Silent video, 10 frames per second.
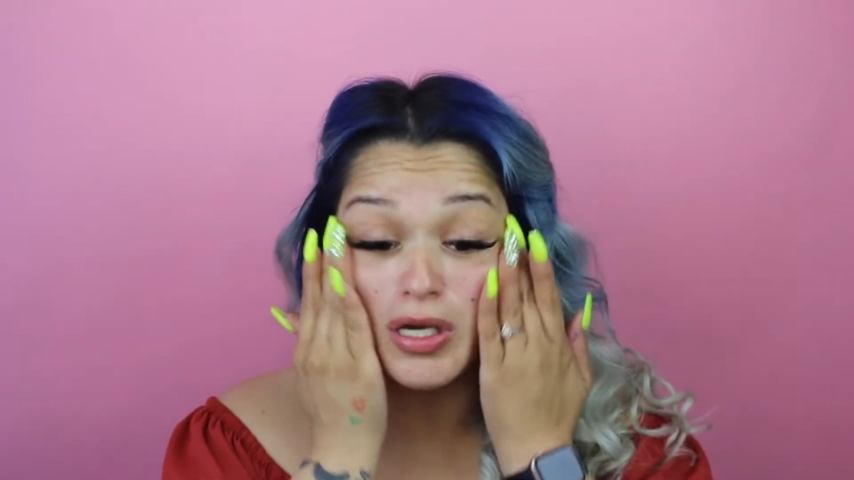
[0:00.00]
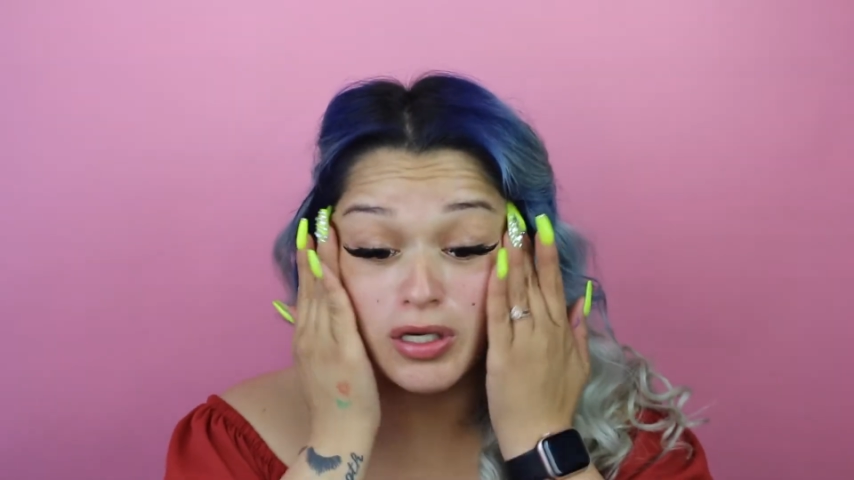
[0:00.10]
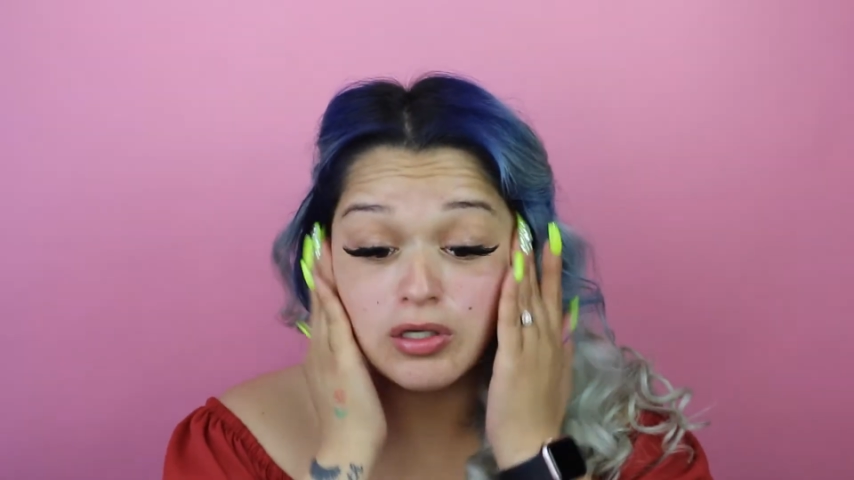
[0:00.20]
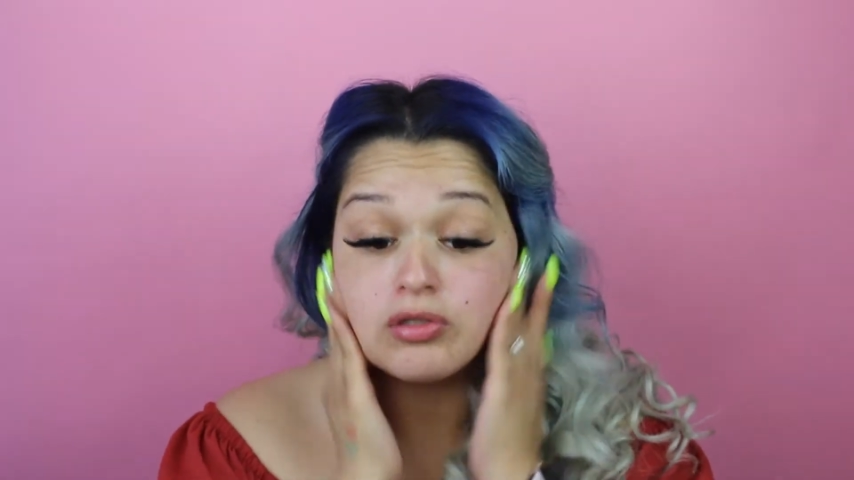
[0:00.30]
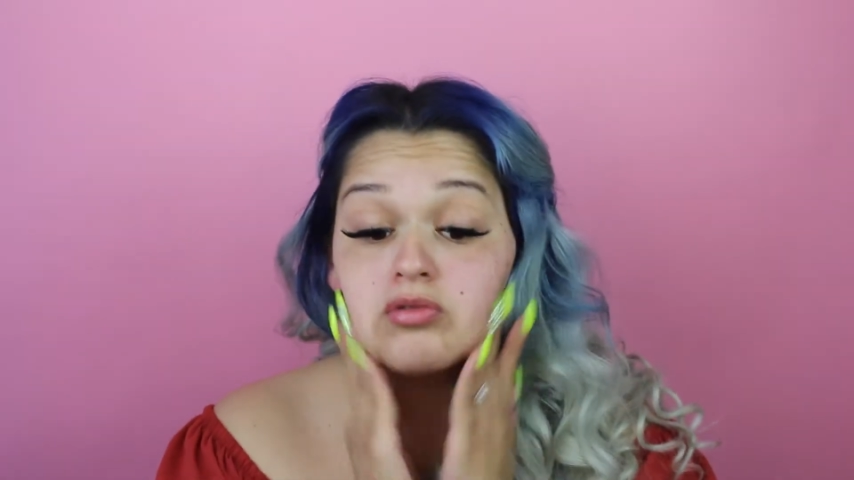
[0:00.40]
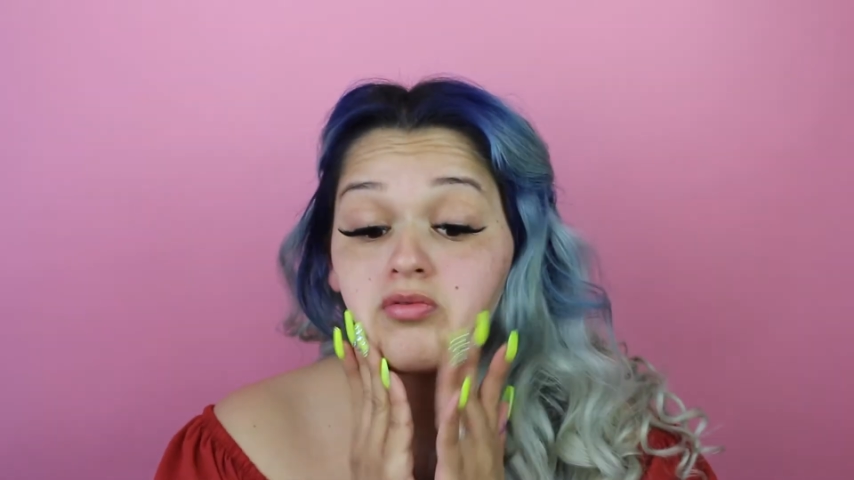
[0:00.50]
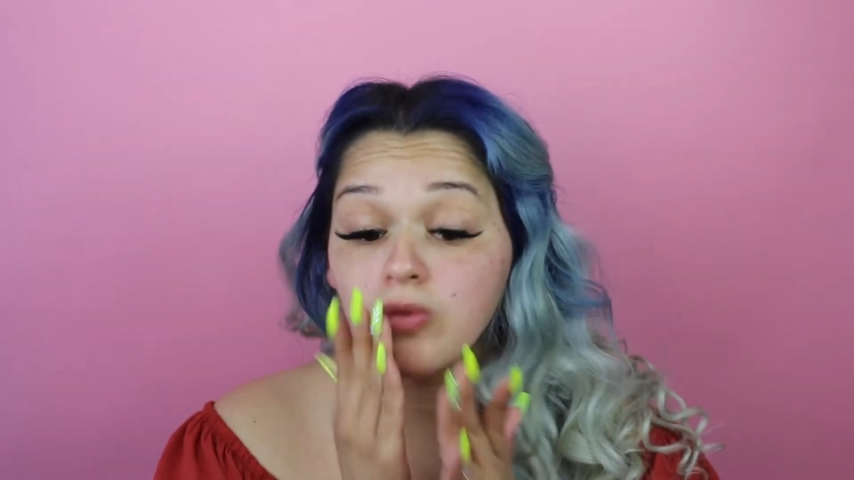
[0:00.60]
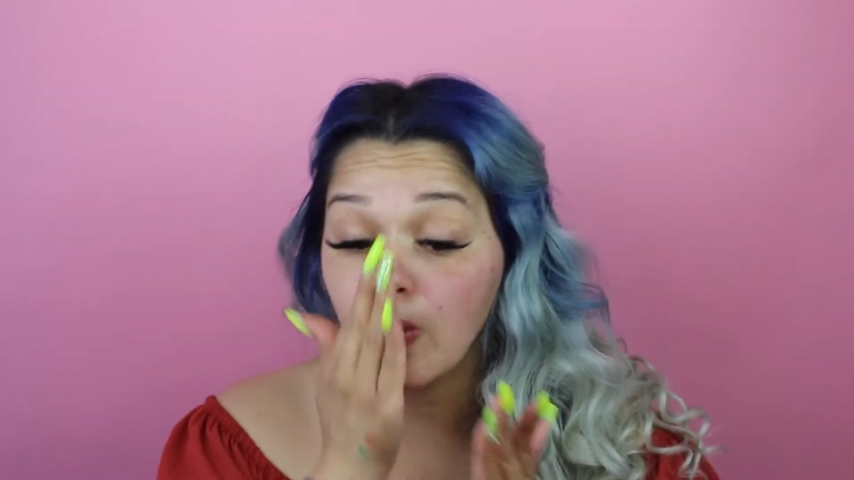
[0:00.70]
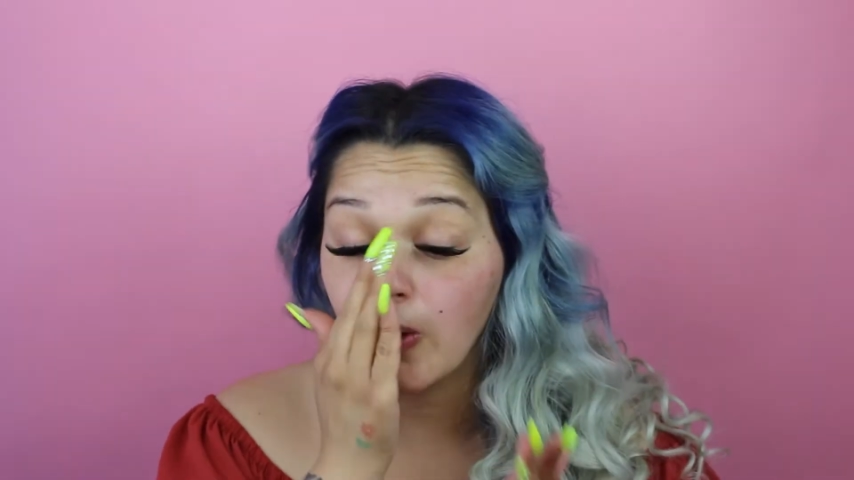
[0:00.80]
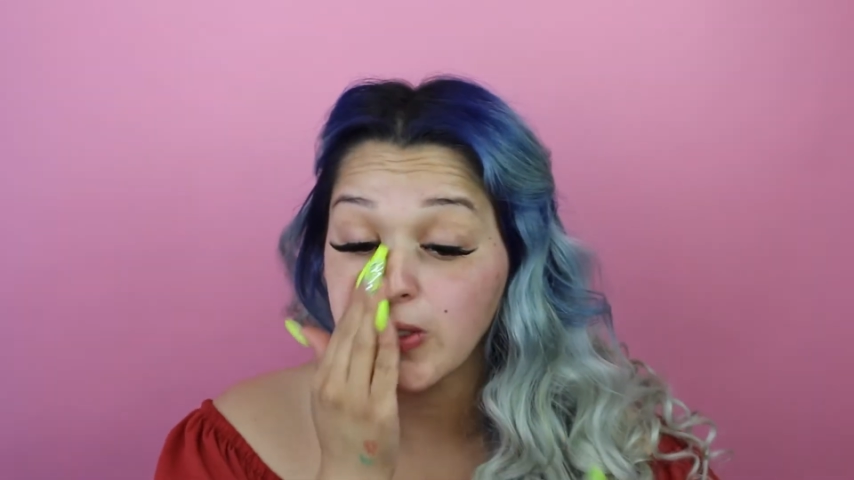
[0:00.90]

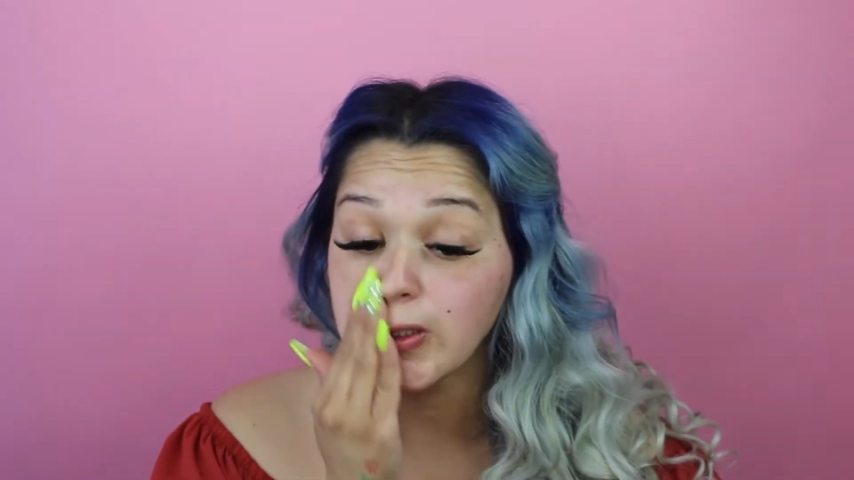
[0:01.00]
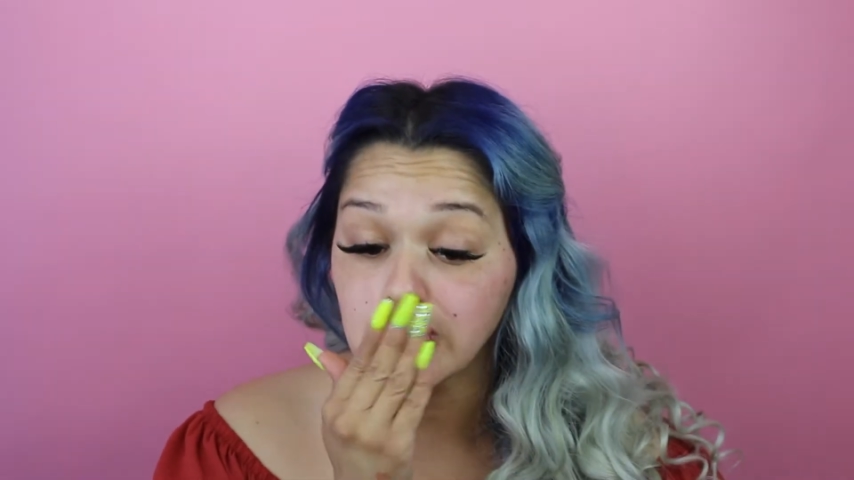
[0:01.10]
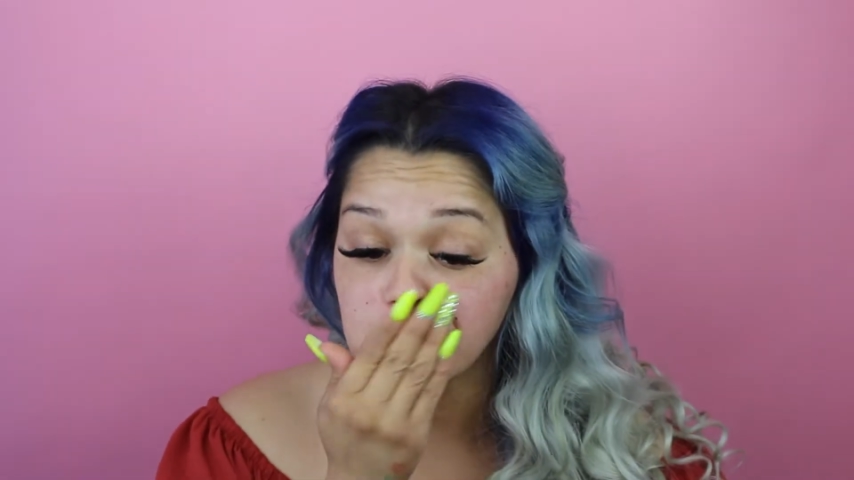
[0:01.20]
and all that